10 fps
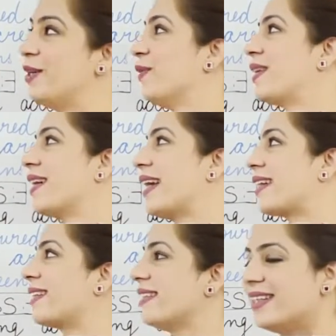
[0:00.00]
correct
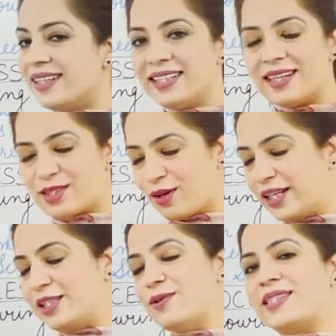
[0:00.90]
the,
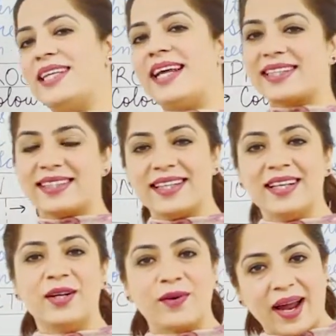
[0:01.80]
to select the
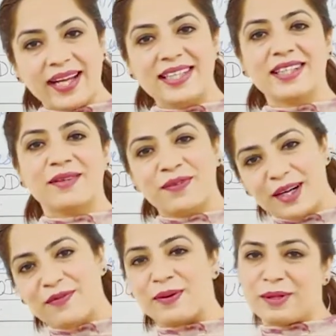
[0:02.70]
right word
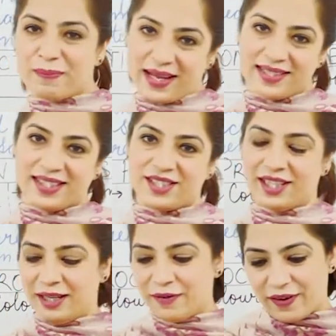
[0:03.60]
from the passage.
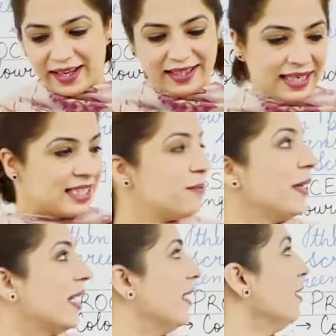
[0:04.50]
Fine, let's begin.